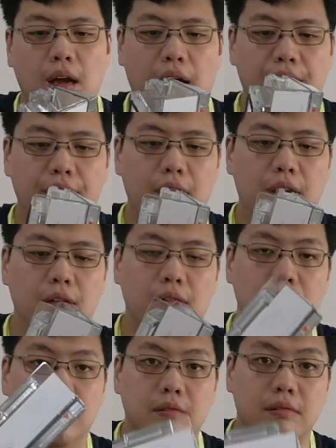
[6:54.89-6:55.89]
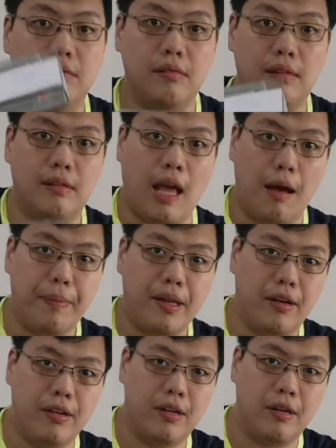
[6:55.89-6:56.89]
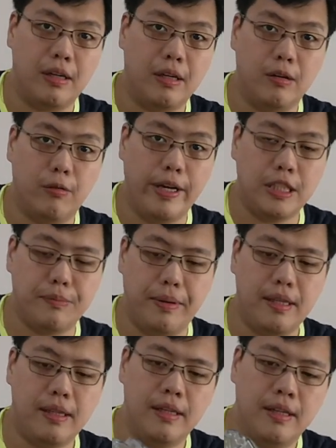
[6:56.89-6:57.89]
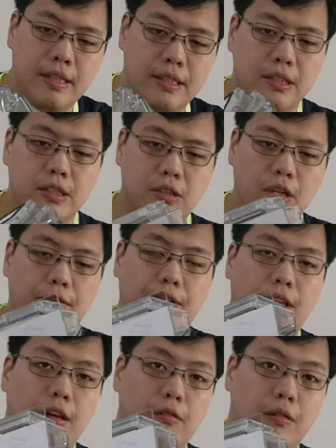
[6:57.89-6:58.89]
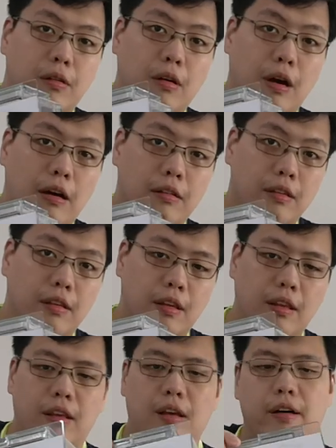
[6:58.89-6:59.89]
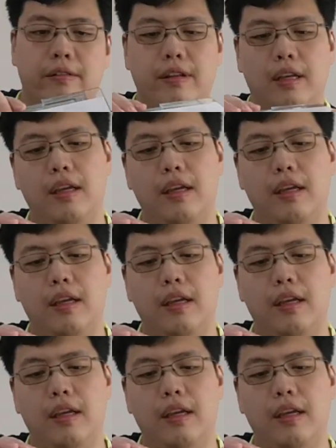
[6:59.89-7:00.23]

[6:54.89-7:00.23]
I think you tap it on your waste bin. So everything will go out of